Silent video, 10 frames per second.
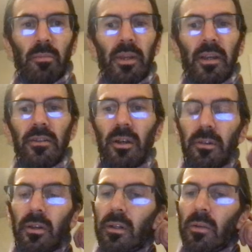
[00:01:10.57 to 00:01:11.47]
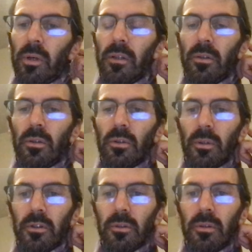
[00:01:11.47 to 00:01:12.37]
but that's not the only way to use
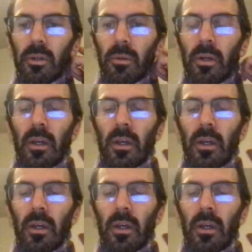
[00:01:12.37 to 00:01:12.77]
RStudio.